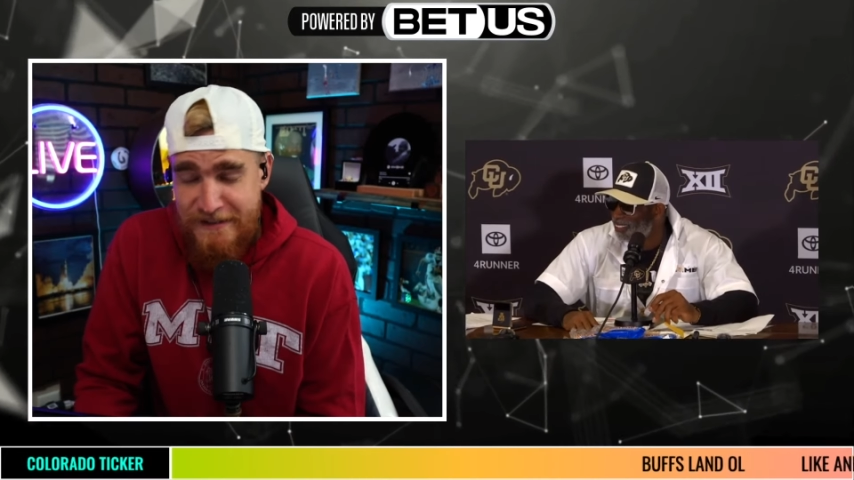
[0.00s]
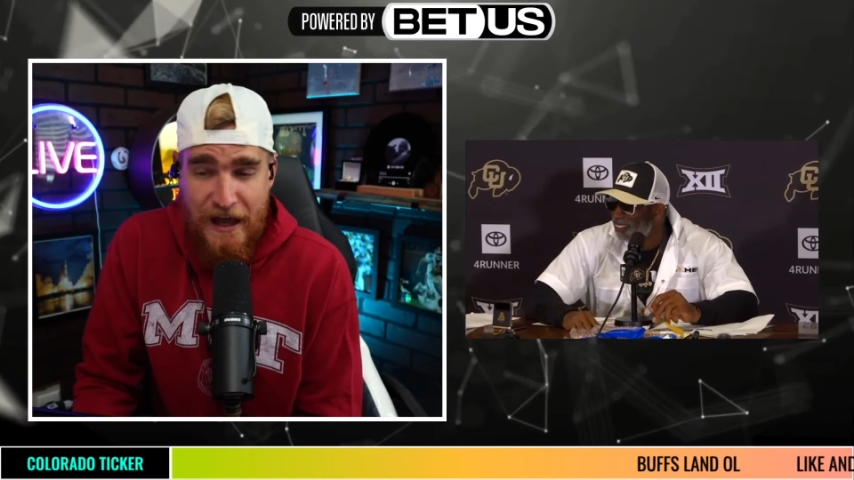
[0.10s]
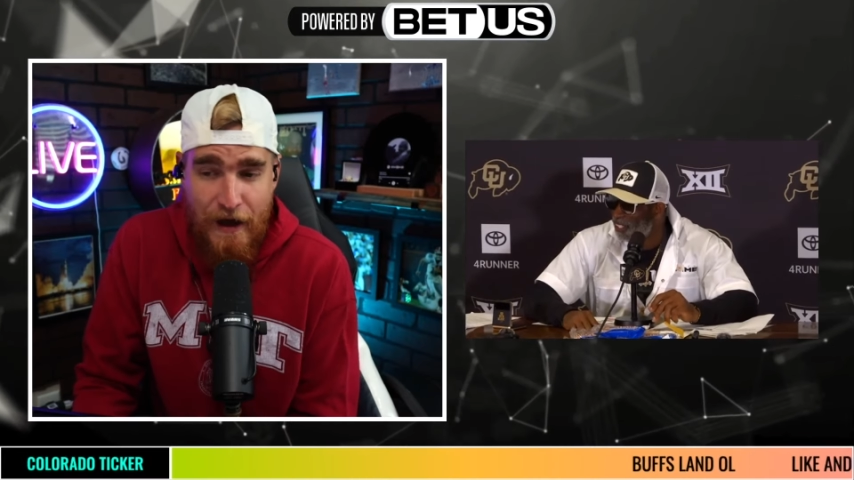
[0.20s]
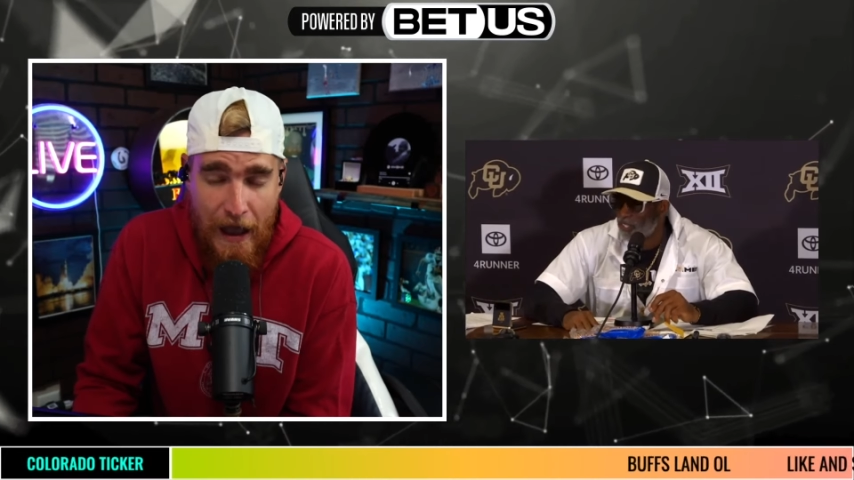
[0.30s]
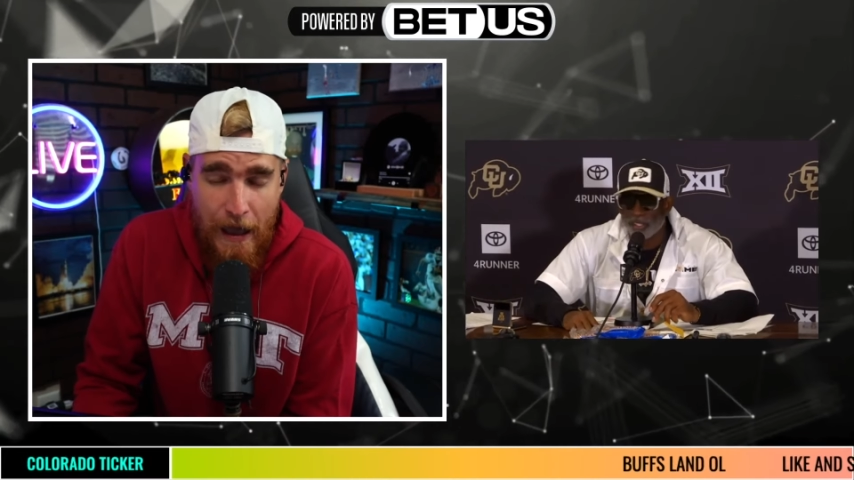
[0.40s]
is
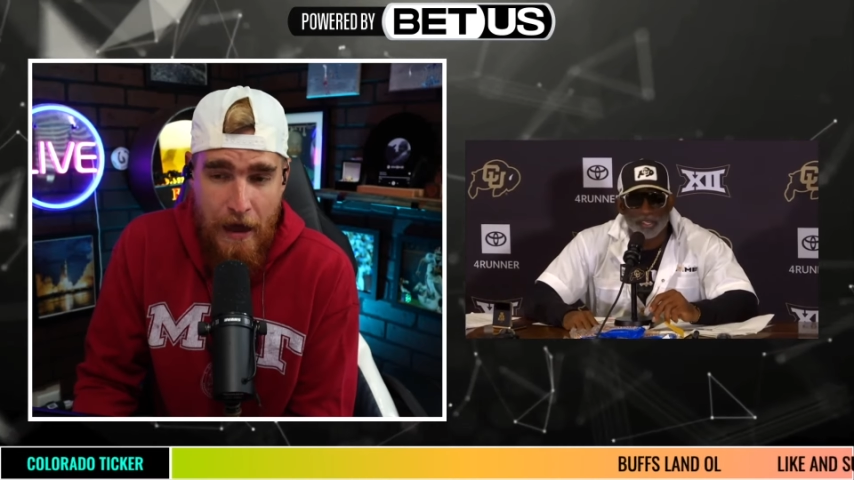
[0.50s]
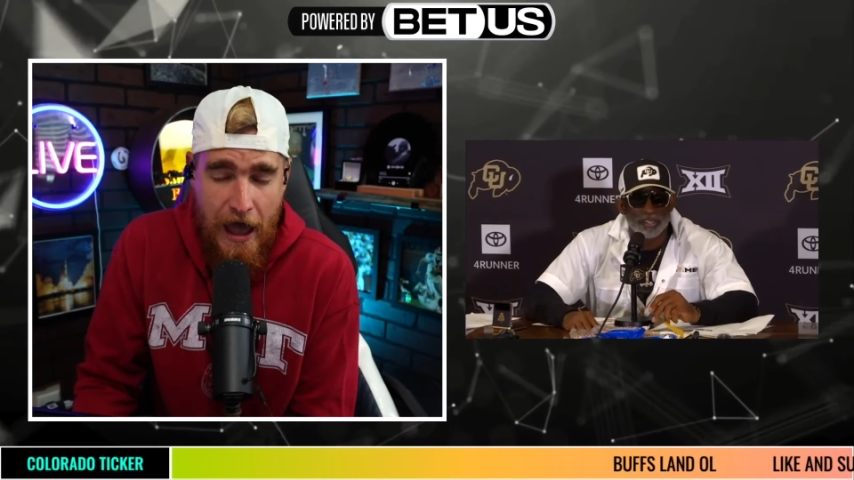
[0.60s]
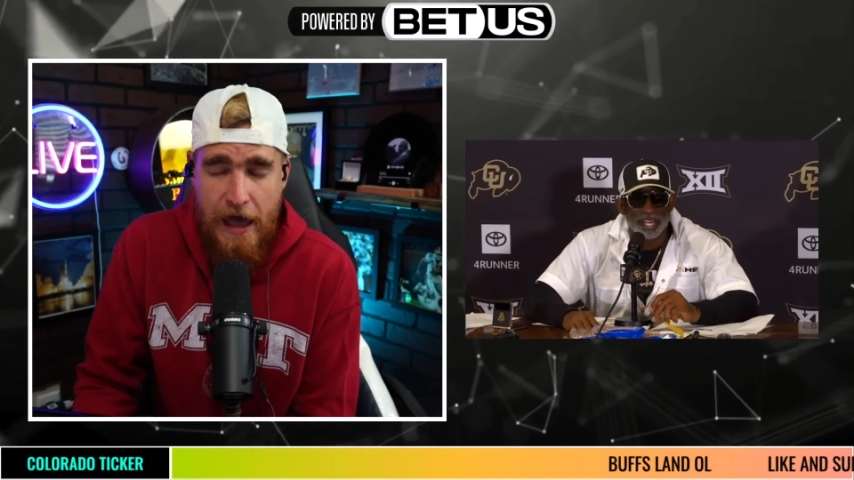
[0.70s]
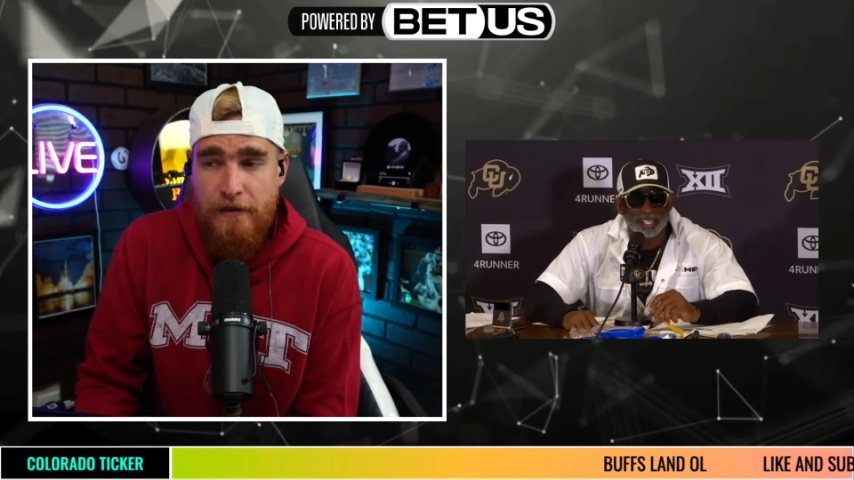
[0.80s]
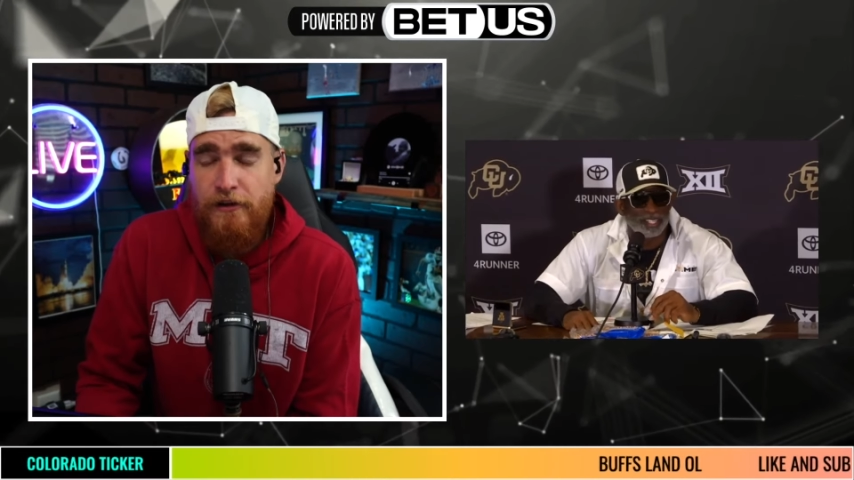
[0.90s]
how
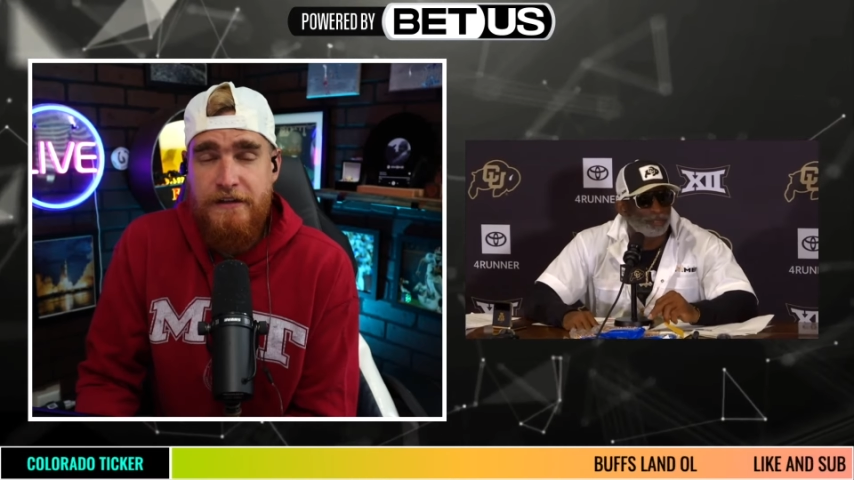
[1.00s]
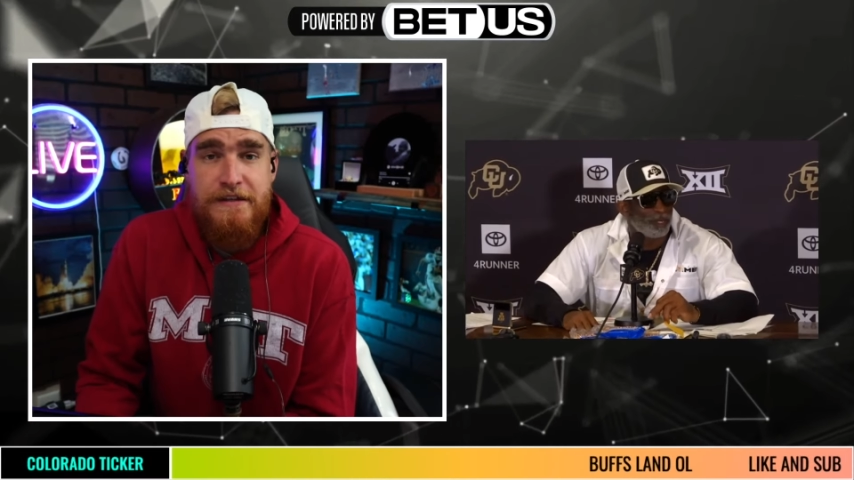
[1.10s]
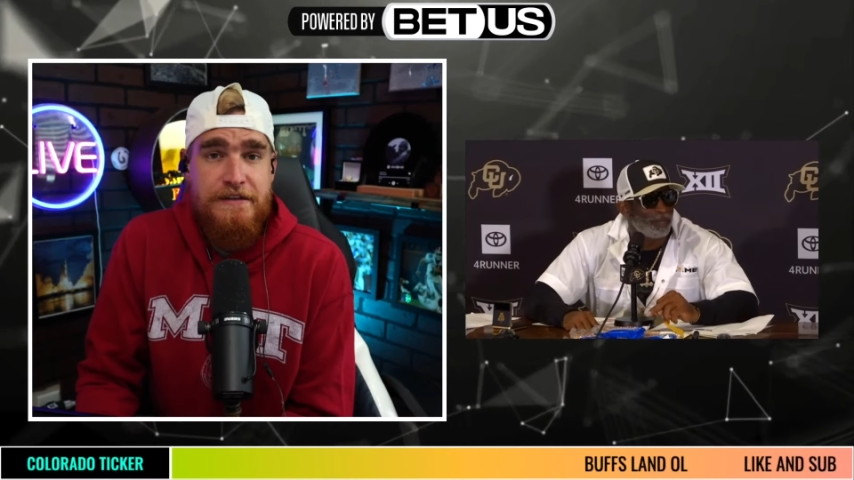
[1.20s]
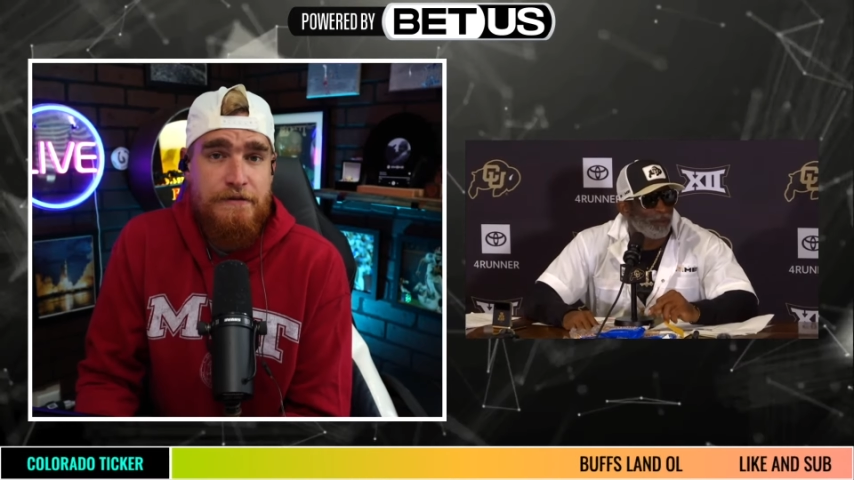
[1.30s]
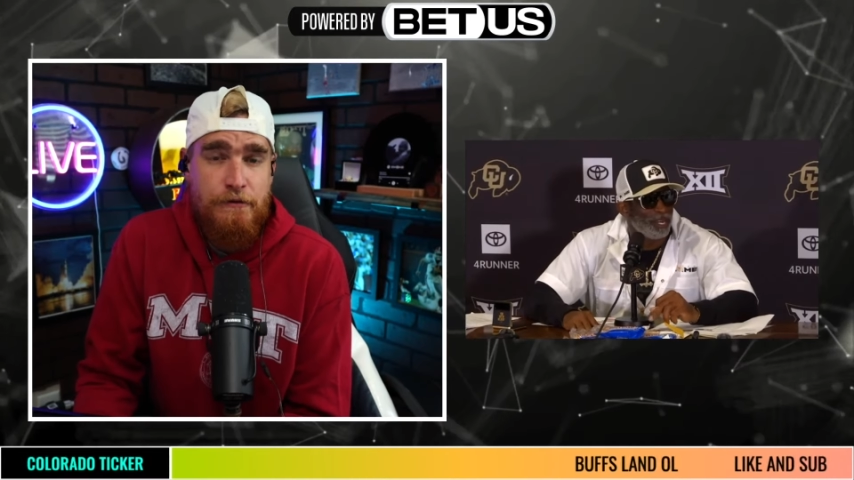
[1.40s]
I look at
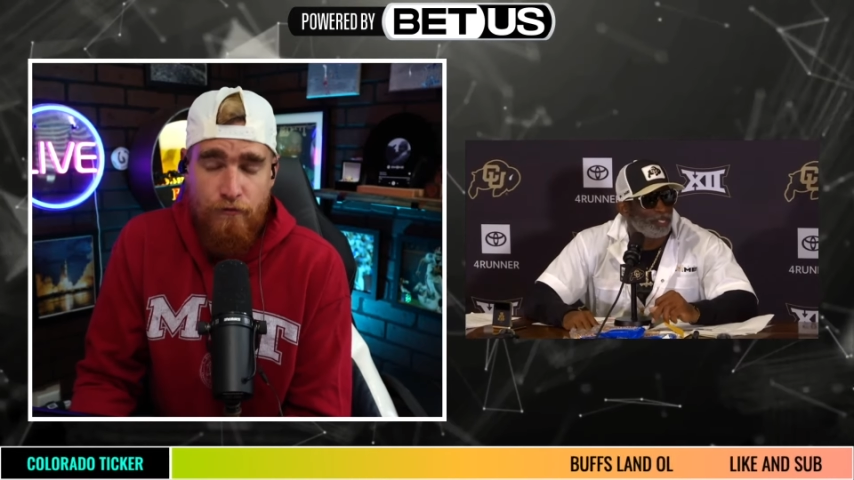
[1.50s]
this.